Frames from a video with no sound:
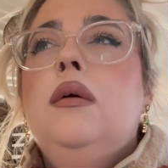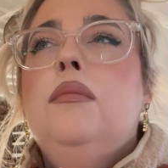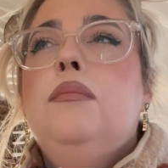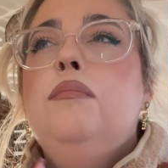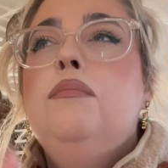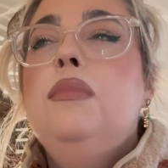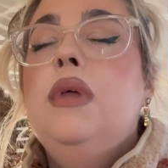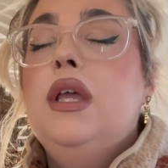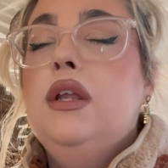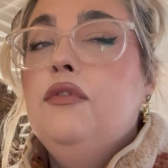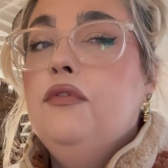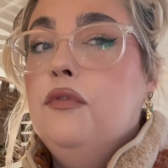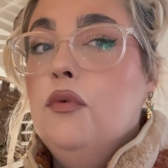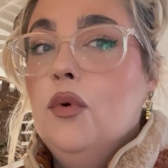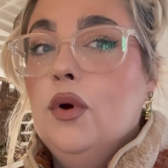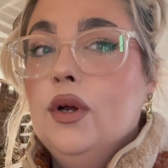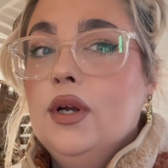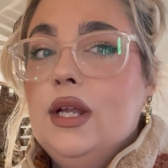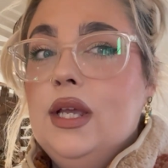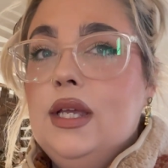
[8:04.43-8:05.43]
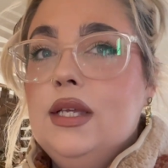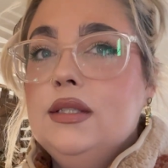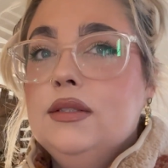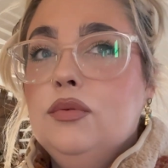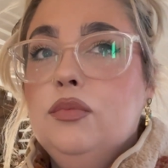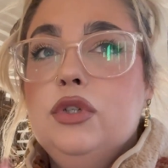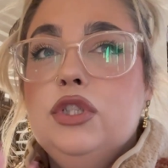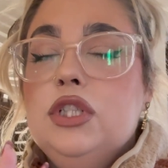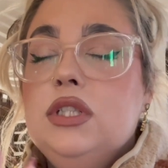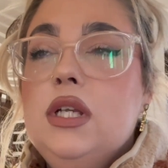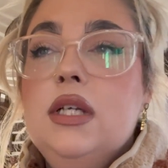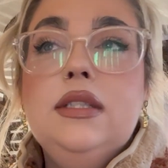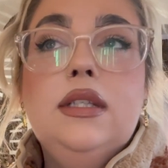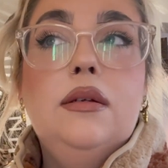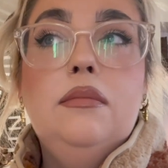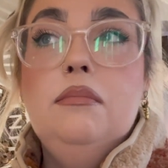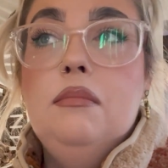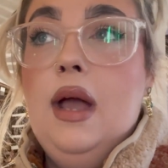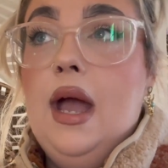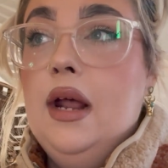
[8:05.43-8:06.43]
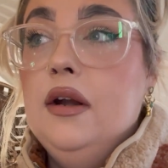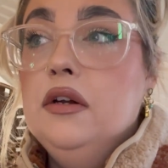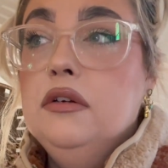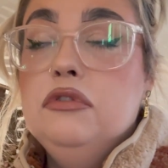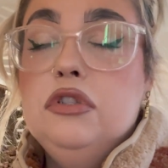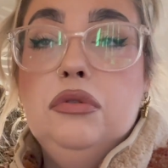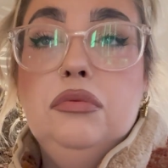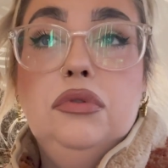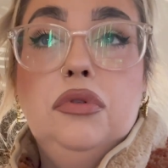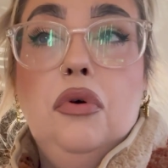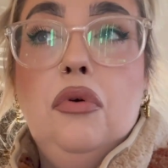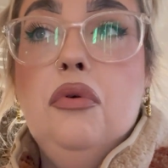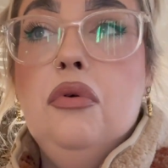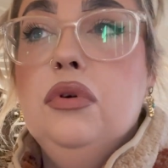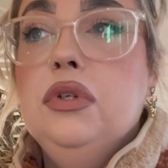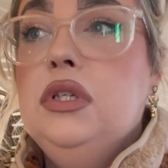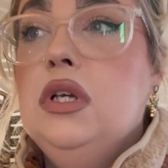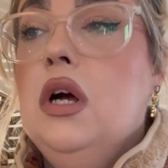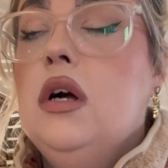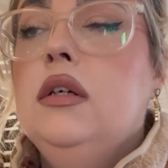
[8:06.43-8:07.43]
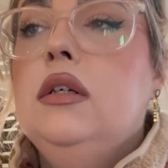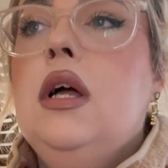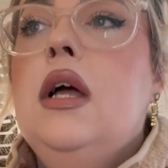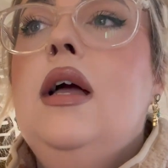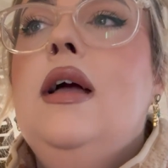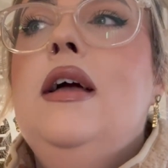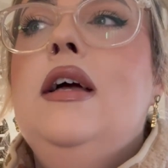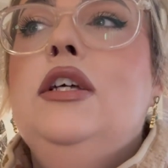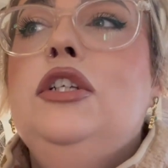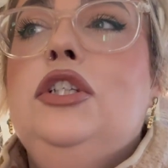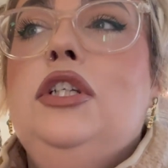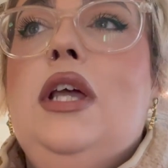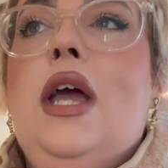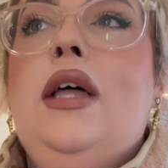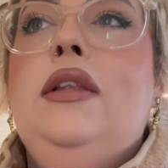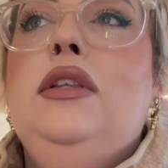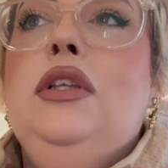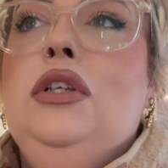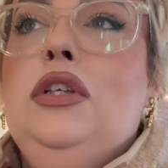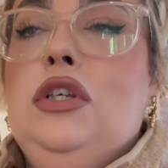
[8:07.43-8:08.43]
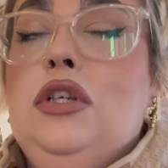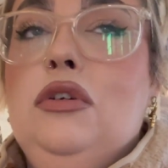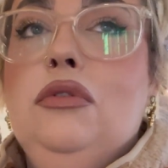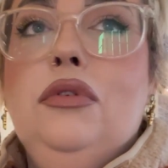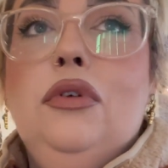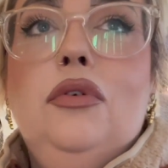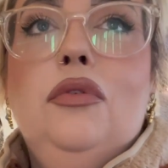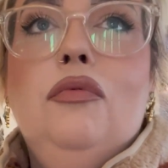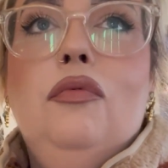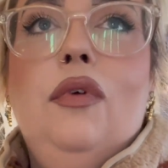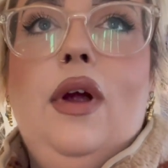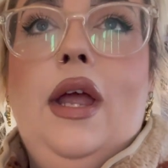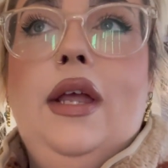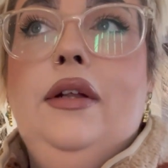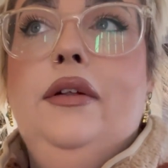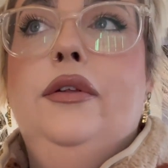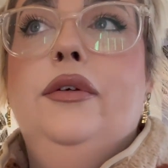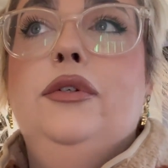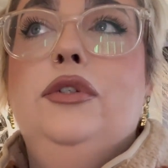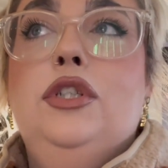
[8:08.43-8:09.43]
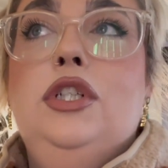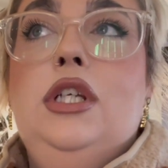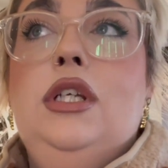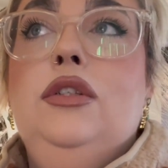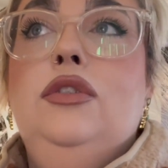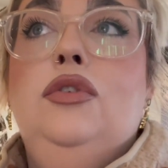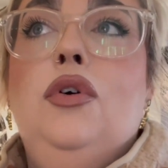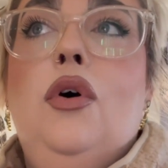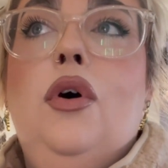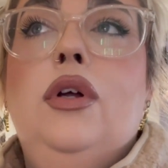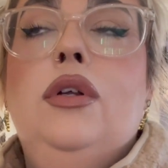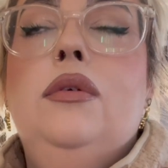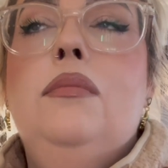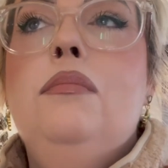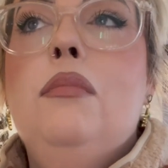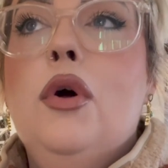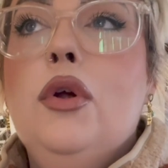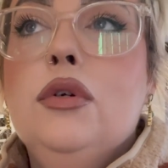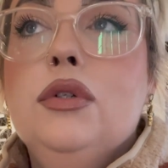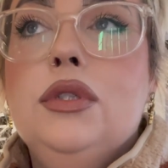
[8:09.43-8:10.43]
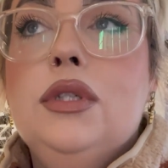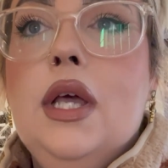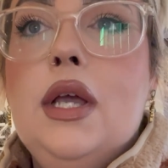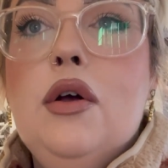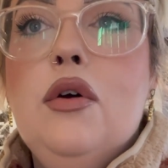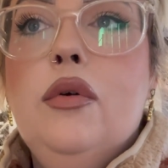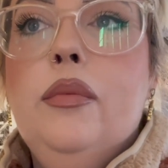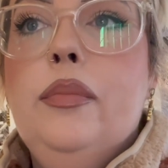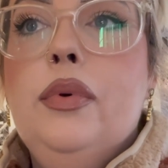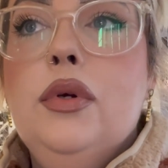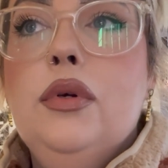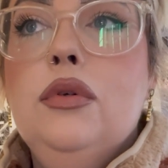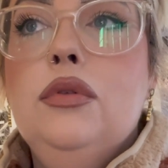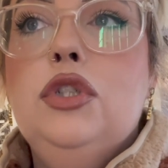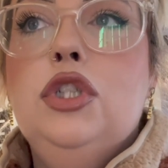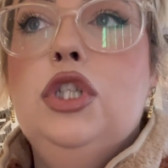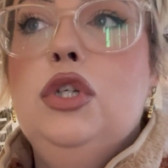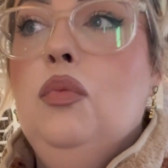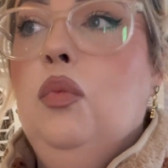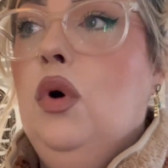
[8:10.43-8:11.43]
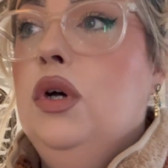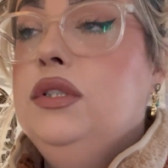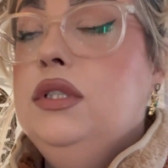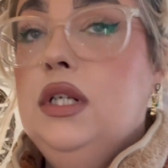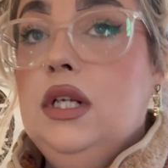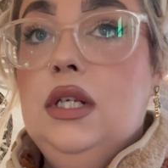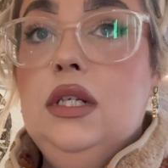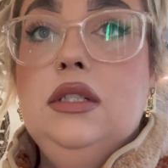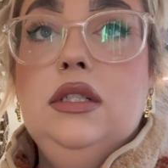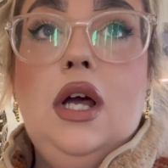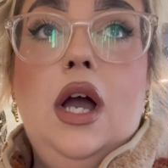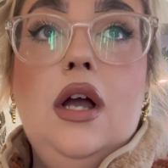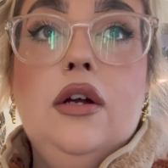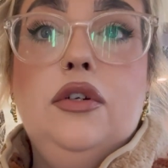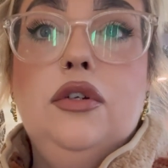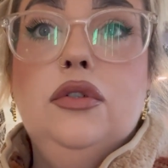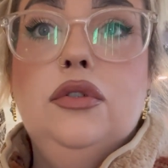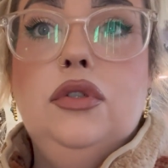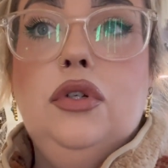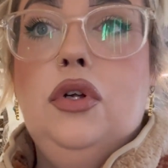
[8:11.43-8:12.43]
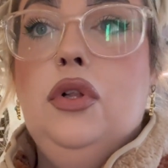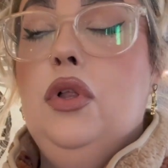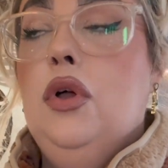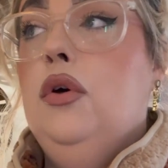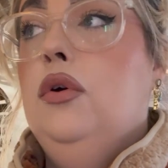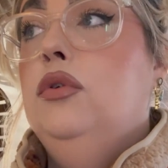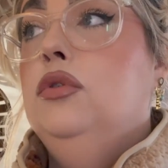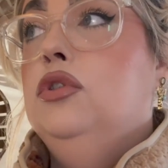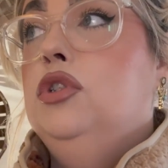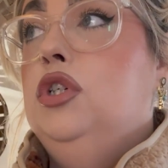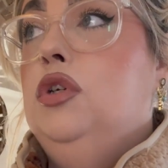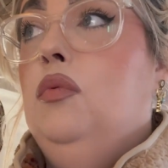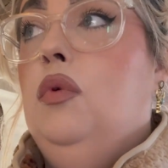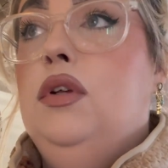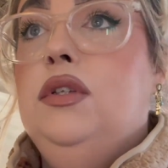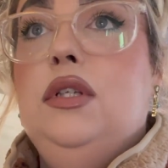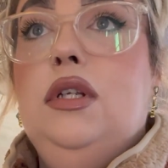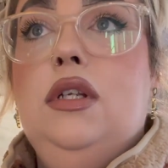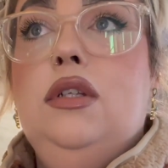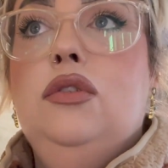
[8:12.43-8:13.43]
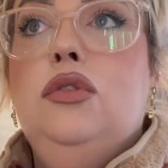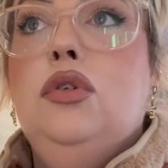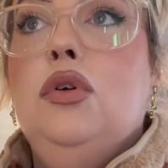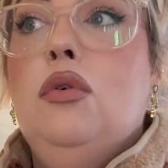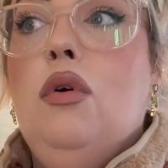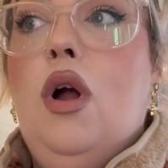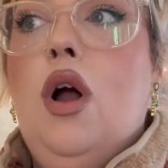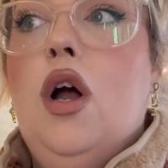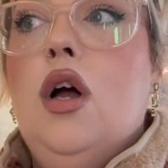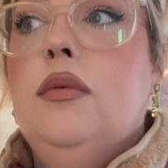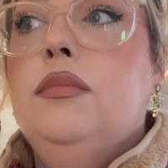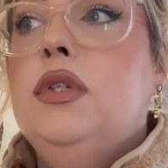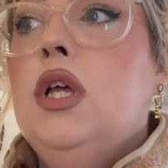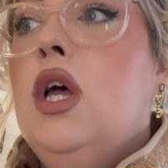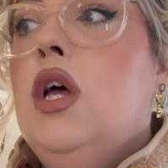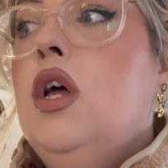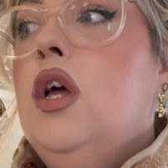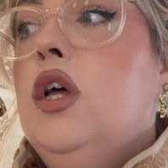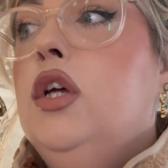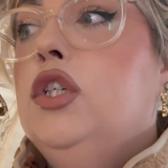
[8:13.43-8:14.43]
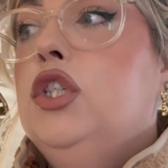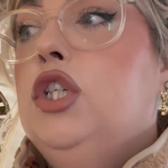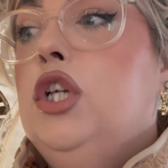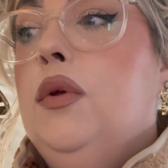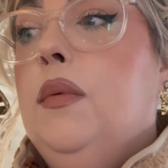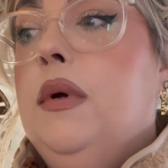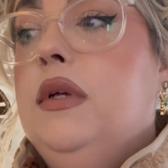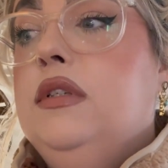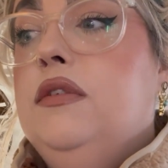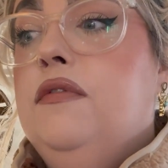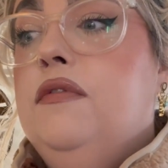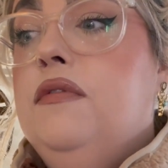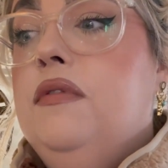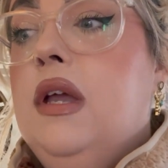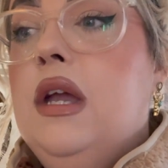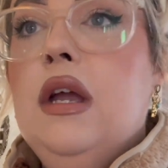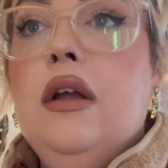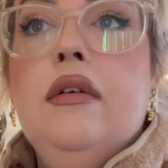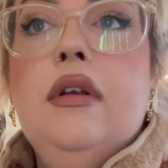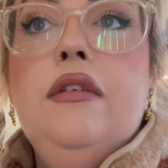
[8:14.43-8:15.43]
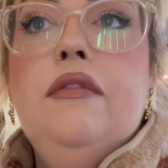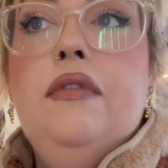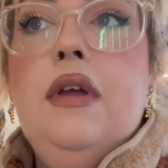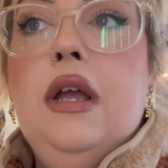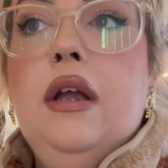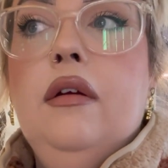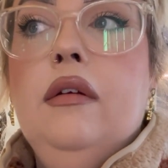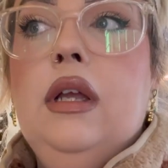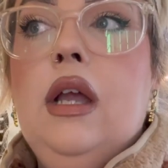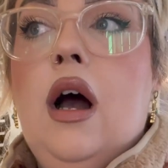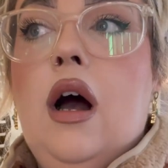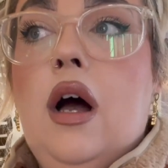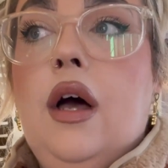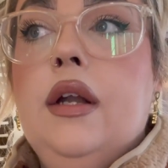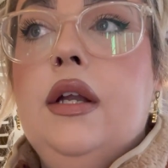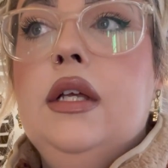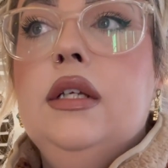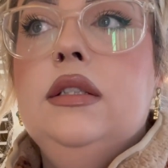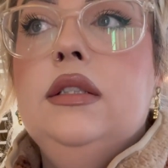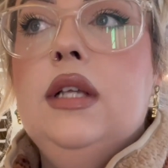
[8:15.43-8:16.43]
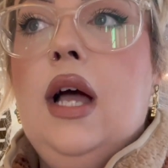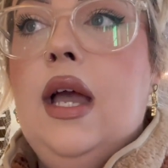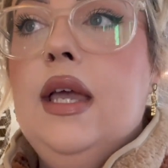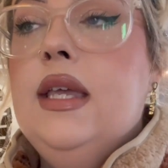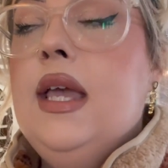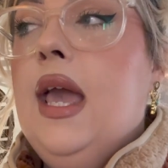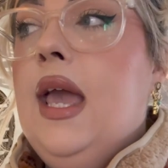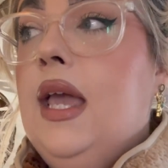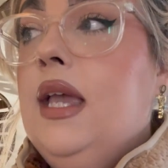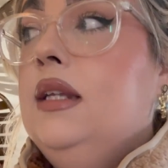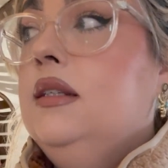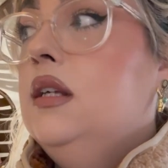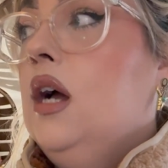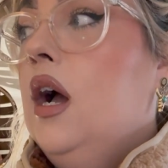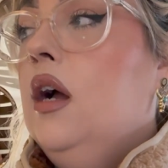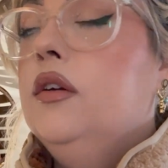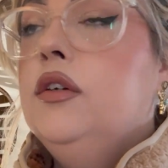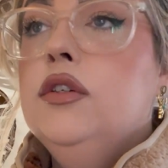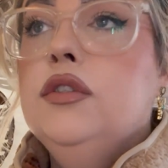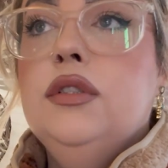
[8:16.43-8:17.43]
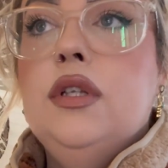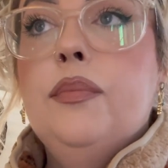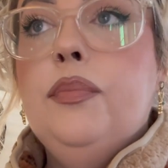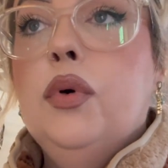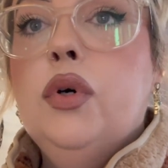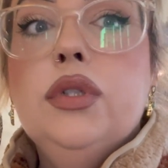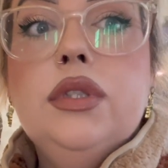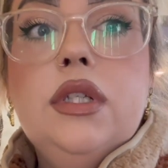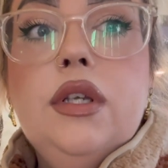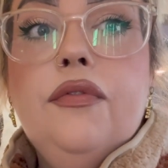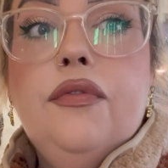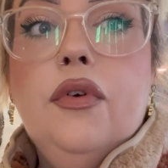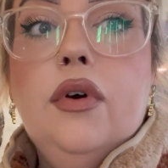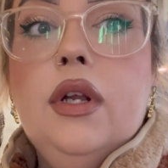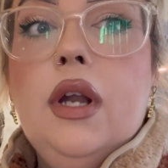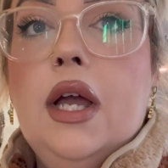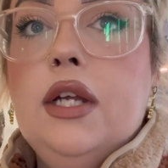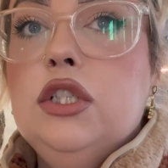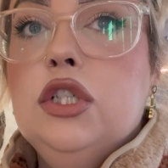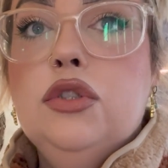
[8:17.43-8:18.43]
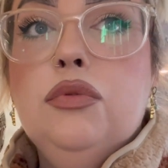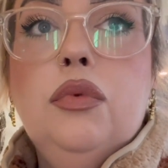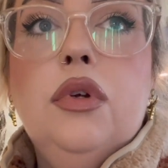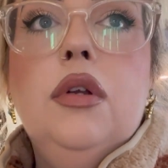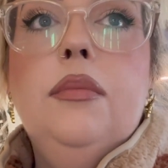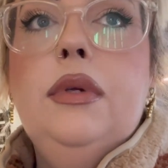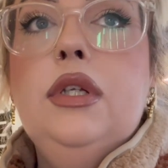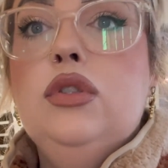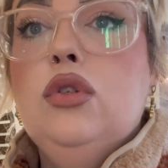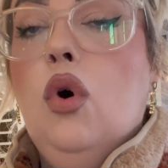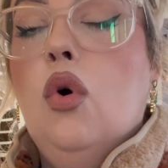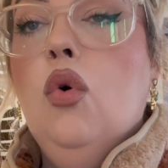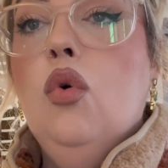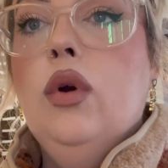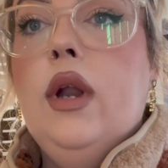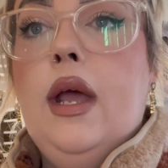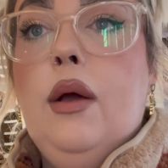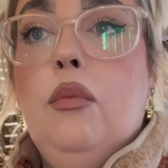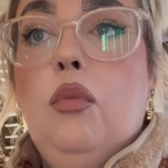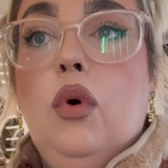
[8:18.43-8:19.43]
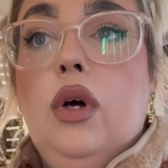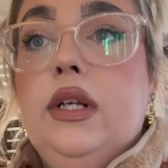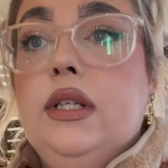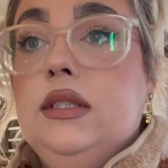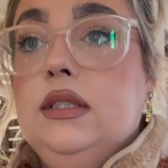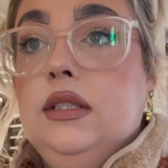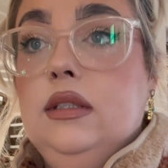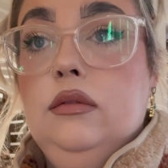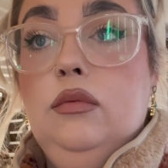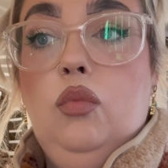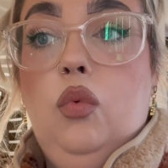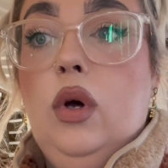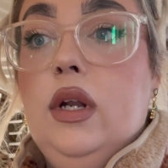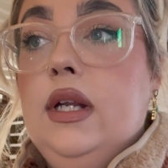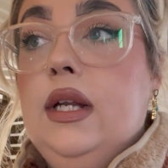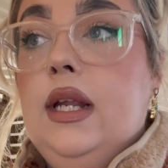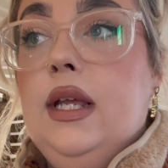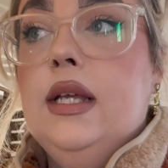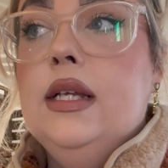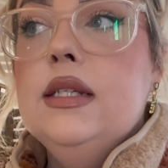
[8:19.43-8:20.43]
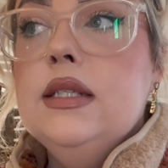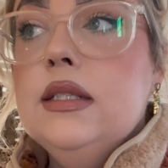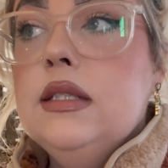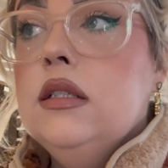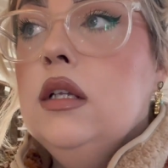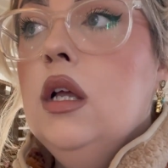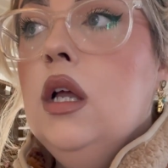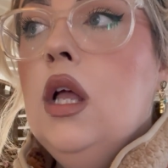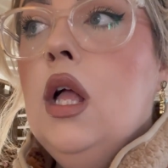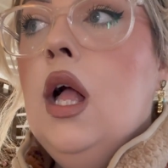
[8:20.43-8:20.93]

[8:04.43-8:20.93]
mid-40s, which doesn't matter if she was old, young. She had the cute little Wrangler jeans on, motorcycle boots. She wasn't in doctor's clothes. She wasn't in scrubs. She was very, very honest. I hate doctors that pussyfoot. I just want to be told what it is.